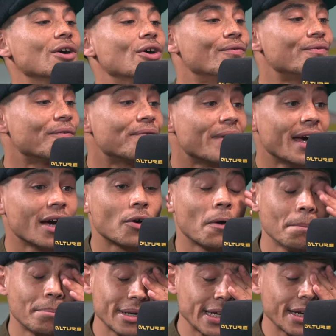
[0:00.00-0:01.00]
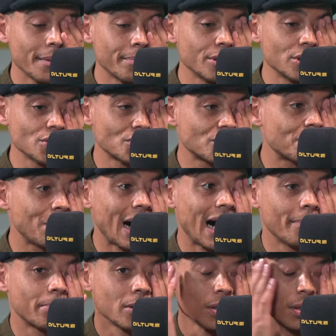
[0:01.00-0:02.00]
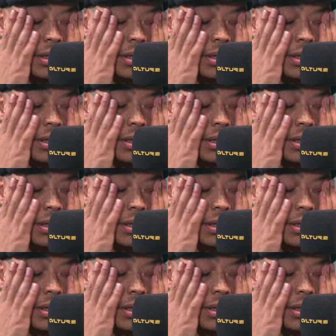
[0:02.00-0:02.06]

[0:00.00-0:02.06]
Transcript: of a theatre company that produced Sparkplug,